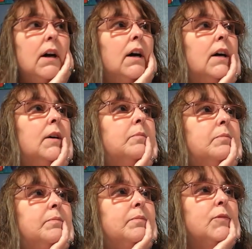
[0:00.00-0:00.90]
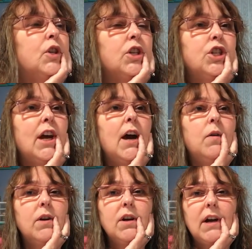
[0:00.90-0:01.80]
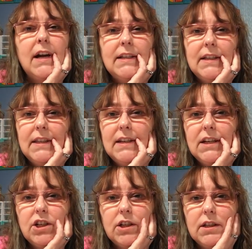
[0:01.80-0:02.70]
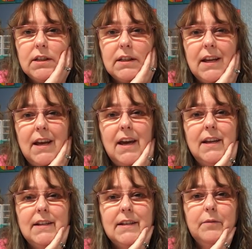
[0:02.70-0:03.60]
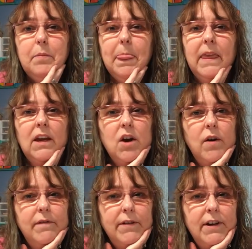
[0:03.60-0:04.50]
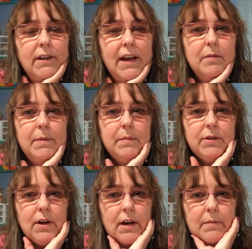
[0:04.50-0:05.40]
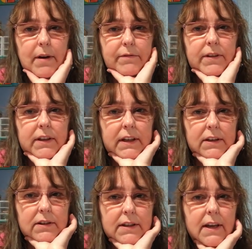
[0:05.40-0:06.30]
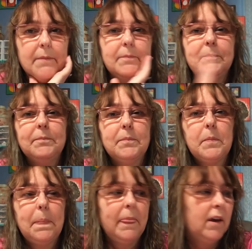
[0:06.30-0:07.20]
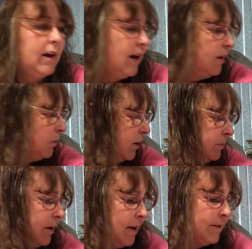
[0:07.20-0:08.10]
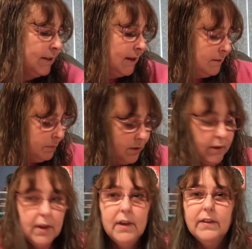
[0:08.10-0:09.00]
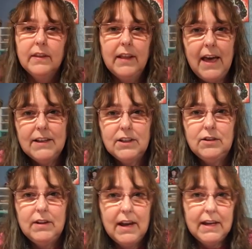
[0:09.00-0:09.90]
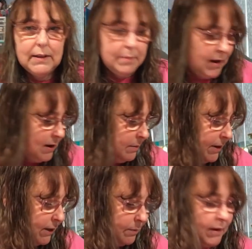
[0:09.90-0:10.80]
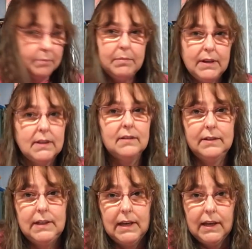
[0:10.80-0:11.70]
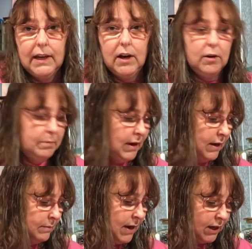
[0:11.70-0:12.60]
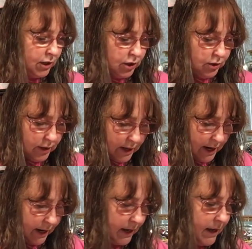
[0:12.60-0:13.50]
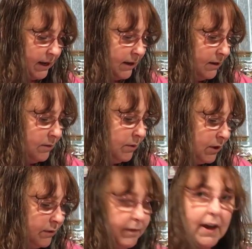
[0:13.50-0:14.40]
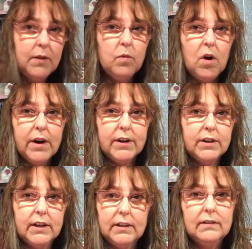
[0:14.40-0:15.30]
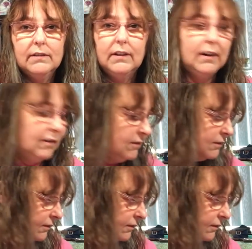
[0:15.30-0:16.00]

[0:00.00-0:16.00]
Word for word: Um, took a shower, I did the dishes, and you know, I've heard a lot of people talk about feeling guilty. Okay, one prime example. The last two days, my hubby has been basically taking care of me and making sure that I was fed, watered, and, you know,